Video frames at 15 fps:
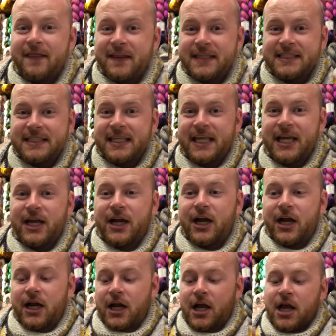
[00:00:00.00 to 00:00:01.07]
this
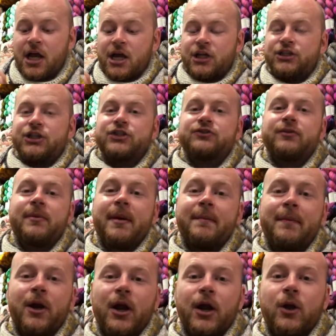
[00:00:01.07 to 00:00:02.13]
year, just
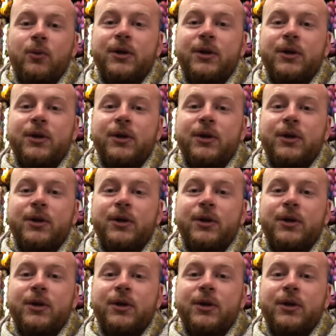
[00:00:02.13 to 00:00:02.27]
remember,